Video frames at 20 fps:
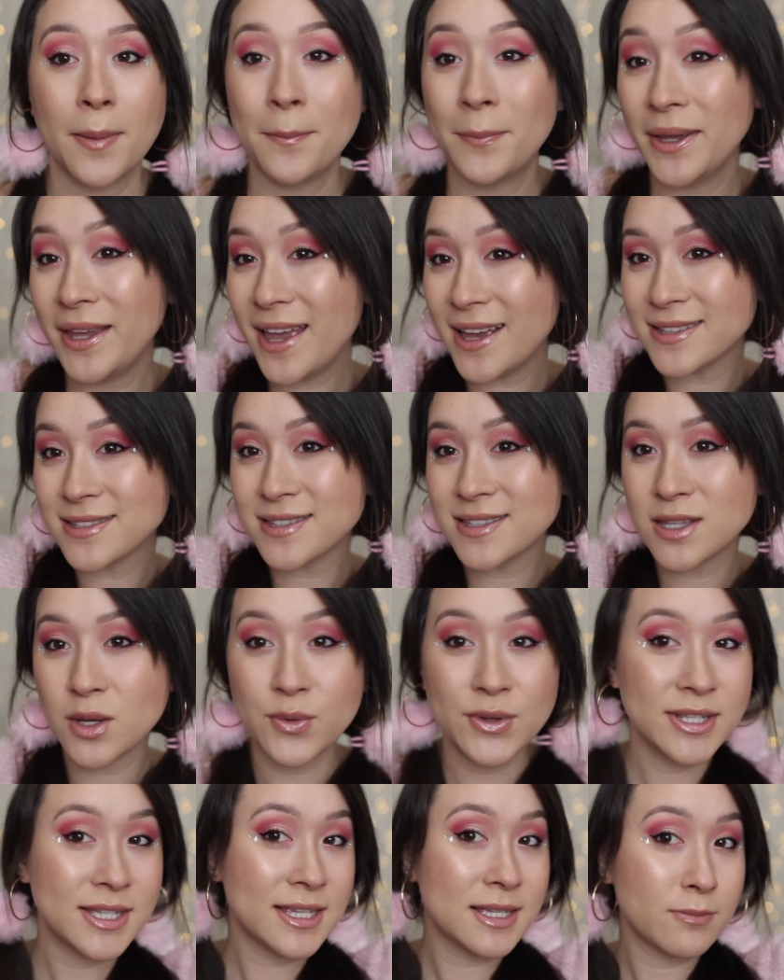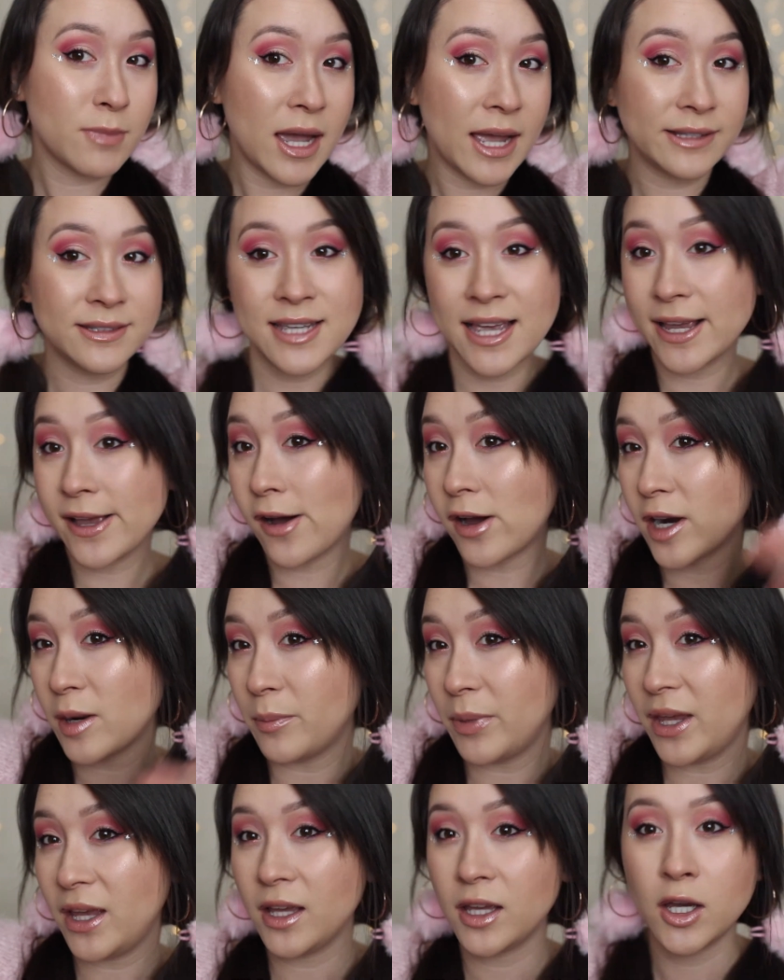But yes, so this is my take on a
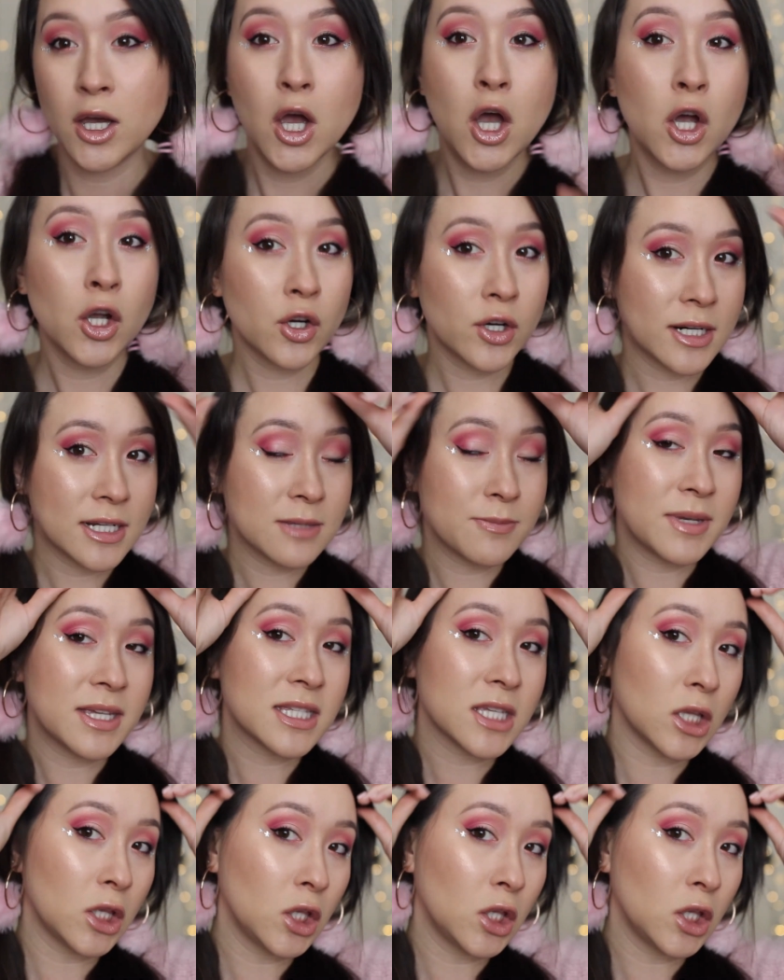pink Christmas